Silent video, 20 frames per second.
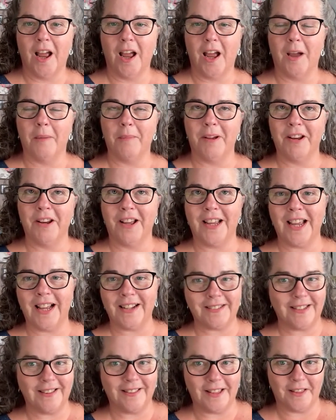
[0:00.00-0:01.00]
And I
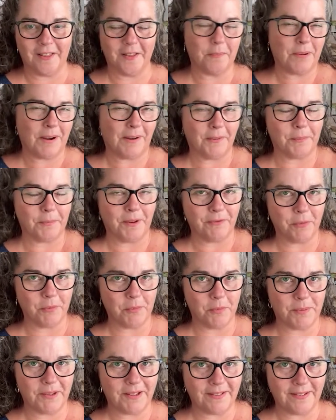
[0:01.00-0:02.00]
actually think that perhaps being
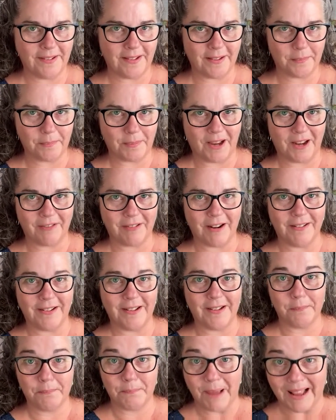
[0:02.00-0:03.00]
from a business background
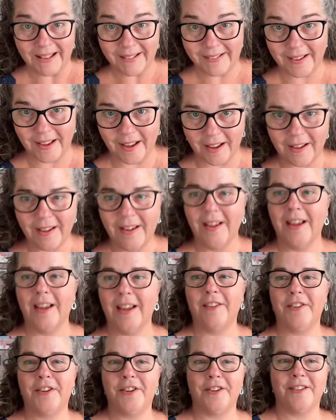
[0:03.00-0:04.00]
is better
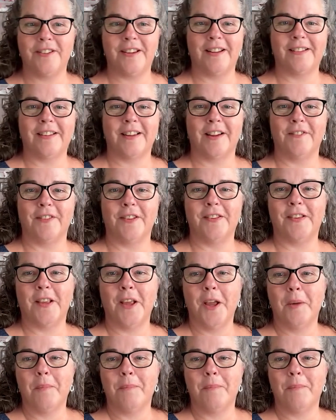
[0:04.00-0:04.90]
if you're doing data governance.